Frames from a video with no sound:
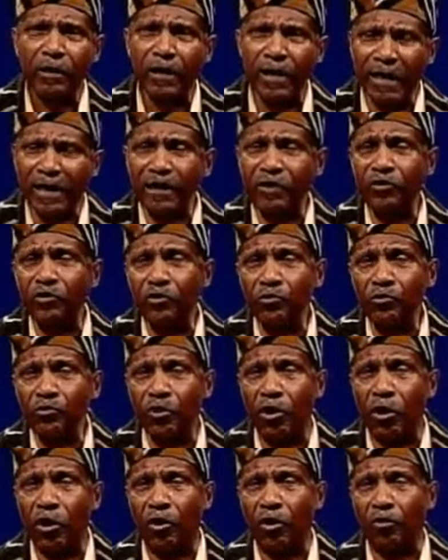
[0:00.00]
letting you
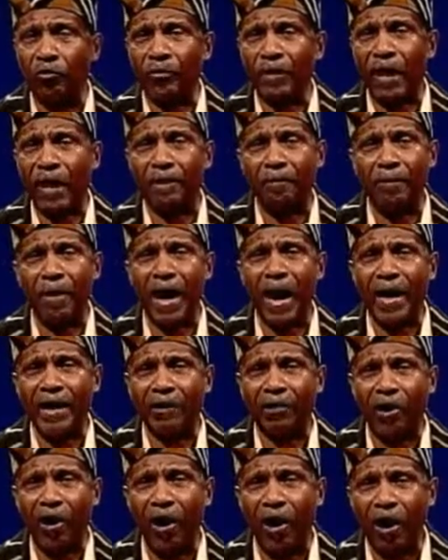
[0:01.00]
know that,
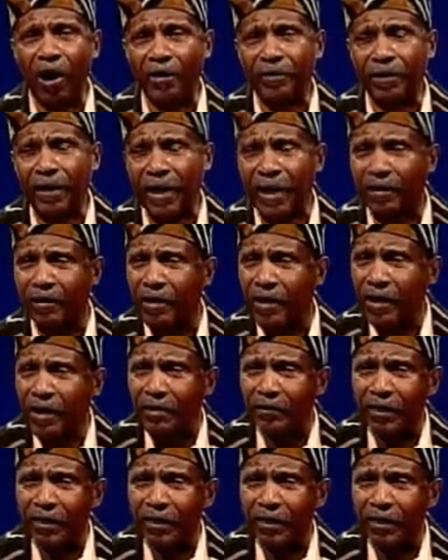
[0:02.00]
my God, that,